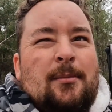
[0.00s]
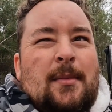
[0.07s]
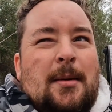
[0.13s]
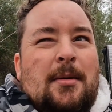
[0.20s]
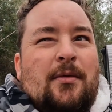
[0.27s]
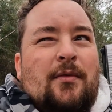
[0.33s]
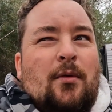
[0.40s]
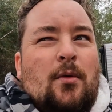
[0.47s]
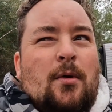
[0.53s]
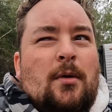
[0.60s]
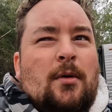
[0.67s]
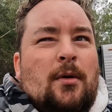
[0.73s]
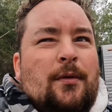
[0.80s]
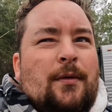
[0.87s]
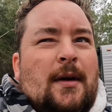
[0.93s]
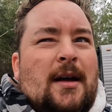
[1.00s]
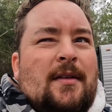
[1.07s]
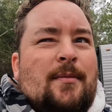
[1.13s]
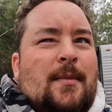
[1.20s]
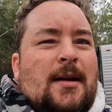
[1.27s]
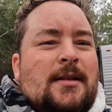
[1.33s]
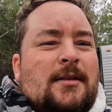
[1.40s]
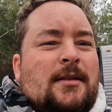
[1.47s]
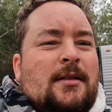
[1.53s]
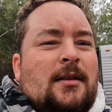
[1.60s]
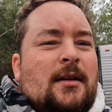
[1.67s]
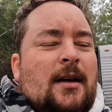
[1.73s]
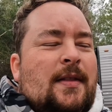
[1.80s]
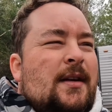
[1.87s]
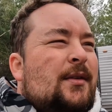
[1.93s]
maybe 4 or 5 months.
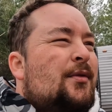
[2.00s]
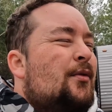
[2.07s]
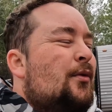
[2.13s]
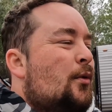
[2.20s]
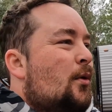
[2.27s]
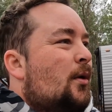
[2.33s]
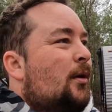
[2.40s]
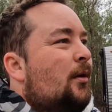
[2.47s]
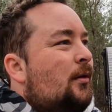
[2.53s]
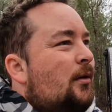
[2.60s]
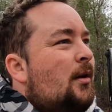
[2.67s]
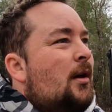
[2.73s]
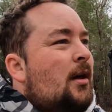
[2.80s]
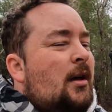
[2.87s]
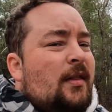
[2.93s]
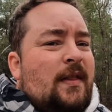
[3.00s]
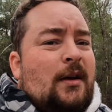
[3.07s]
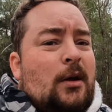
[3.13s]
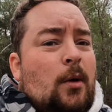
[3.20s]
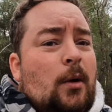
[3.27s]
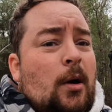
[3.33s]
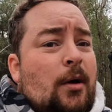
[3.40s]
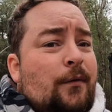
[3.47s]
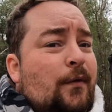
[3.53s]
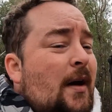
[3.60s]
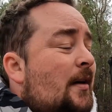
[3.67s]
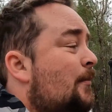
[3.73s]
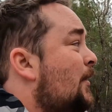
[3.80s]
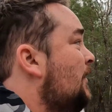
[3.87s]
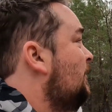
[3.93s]
I think 4. I think going on
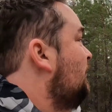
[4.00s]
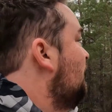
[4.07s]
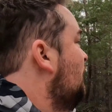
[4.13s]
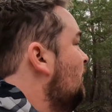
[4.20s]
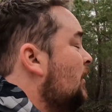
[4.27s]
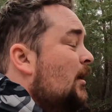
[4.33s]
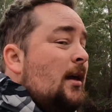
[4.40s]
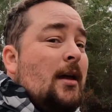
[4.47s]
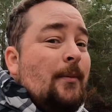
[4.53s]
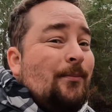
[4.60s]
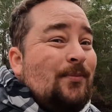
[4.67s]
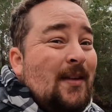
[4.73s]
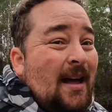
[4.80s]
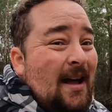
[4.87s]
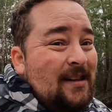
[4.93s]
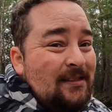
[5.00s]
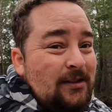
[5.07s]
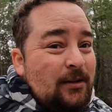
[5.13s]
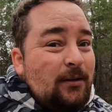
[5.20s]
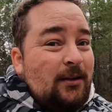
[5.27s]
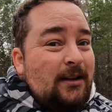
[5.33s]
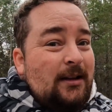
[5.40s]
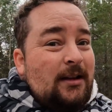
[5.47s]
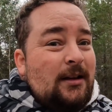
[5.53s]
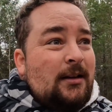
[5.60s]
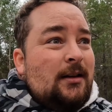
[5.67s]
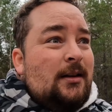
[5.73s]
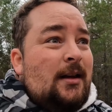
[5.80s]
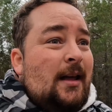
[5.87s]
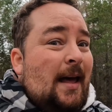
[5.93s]
5 months. I literally
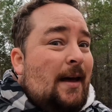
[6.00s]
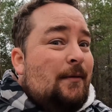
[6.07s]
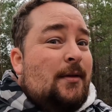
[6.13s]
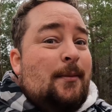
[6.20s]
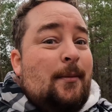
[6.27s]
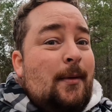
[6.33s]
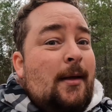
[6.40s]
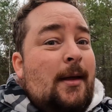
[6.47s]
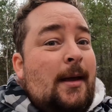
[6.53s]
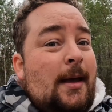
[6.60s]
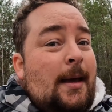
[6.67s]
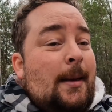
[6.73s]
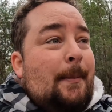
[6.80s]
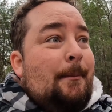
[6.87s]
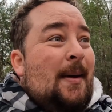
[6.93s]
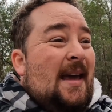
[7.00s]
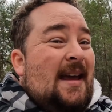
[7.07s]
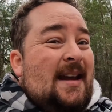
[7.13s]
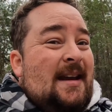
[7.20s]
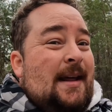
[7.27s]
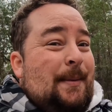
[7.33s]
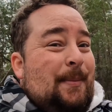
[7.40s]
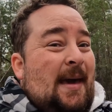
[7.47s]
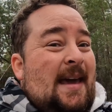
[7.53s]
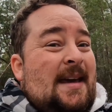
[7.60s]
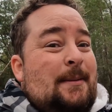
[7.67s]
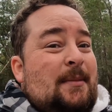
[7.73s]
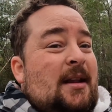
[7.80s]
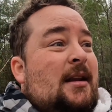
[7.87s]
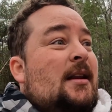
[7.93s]
haven't paid a
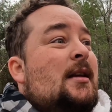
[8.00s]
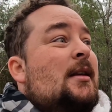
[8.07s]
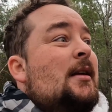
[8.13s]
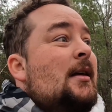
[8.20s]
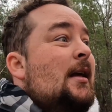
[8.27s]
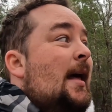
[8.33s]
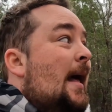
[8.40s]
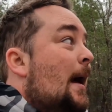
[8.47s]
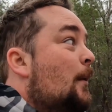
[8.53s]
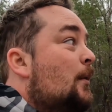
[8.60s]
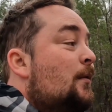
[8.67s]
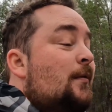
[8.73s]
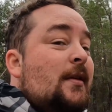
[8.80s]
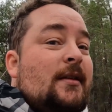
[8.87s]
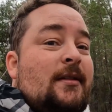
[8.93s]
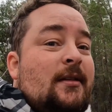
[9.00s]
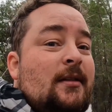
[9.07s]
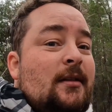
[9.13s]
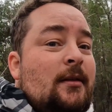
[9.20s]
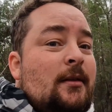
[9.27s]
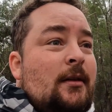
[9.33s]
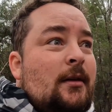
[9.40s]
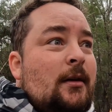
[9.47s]
payment out of this